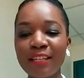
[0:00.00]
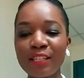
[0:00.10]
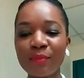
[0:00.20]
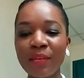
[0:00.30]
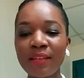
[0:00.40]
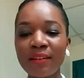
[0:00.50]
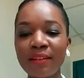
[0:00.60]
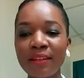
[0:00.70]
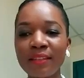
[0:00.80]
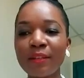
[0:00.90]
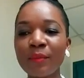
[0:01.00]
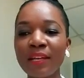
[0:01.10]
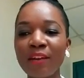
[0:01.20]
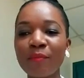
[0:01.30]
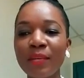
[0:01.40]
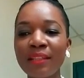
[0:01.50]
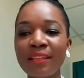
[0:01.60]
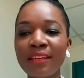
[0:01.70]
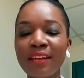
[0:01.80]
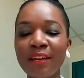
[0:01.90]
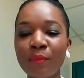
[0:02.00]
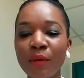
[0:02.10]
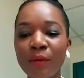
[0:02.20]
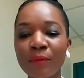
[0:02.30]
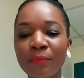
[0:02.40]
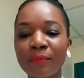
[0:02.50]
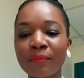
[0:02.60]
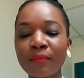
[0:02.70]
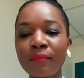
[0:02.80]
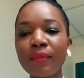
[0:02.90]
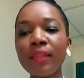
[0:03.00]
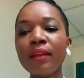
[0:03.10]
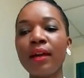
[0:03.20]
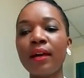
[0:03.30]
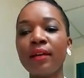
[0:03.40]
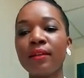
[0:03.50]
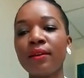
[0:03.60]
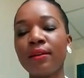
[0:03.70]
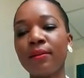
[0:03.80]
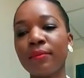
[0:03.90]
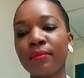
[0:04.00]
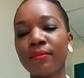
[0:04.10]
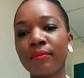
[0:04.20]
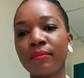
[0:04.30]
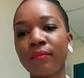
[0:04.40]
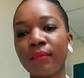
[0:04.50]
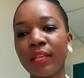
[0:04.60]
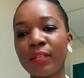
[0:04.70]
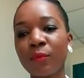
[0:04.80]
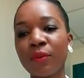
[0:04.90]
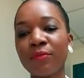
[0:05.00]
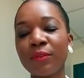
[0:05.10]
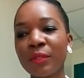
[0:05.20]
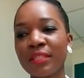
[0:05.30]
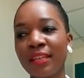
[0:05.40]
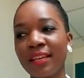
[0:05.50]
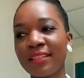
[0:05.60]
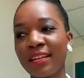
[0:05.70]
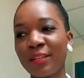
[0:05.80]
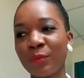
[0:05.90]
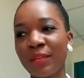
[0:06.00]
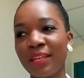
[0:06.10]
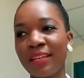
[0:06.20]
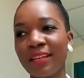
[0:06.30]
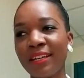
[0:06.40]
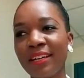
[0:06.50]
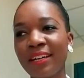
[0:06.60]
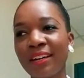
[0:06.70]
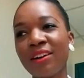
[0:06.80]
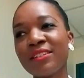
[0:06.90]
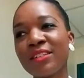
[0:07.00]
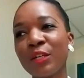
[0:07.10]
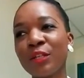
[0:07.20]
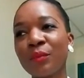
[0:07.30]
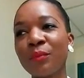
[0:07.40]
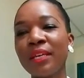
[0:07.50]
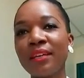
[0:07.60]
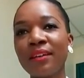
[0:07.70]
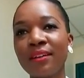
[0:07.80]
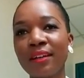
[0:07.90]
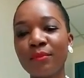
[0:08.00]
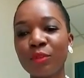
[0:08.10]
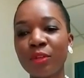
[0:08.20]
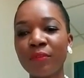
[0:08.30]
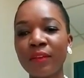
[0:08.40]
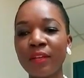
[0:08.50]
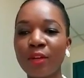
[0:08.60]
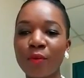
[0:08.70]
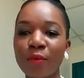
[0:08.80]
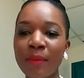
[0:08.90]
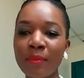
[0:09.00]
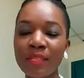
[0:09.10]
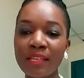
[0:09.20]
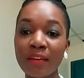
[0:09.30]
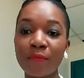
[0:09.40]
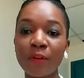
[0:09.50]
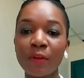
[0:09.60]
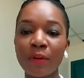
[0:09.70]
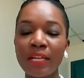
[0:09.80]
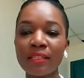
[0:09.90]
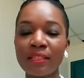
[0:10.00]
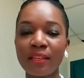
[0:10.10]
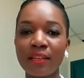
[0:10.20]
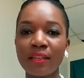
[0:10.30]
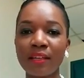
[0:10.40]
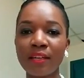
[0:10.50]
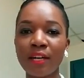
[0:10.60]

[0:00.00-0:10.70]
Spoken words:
It's something I've been thinking about, and it's one of those things that we consider to be trivial, or we maybe take for granted,